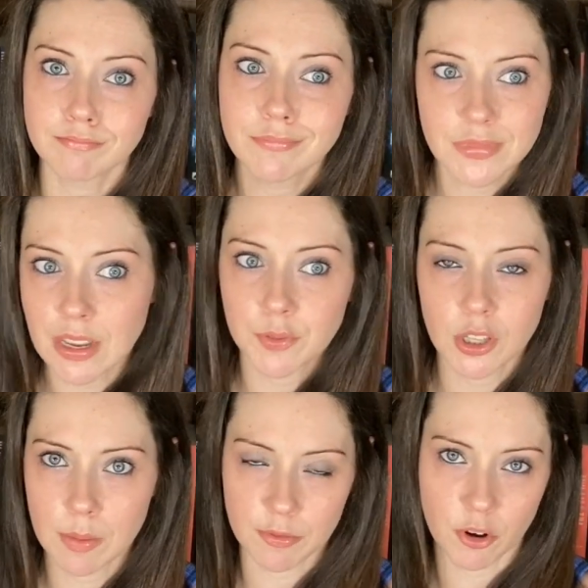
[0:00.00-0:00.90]
Definitely
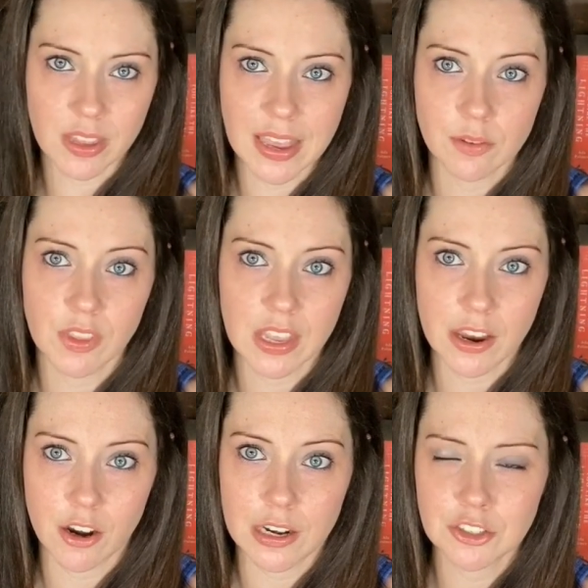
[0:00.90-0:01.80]
before the end of the
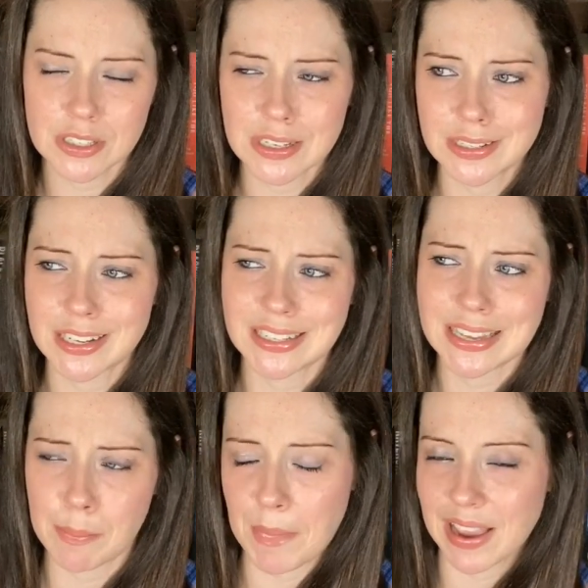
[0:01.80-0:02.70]
year. I just need to
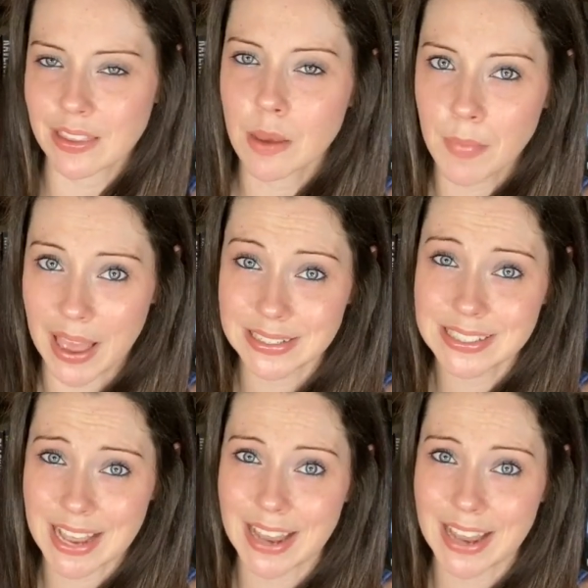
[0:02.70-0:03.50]
get back in the mindset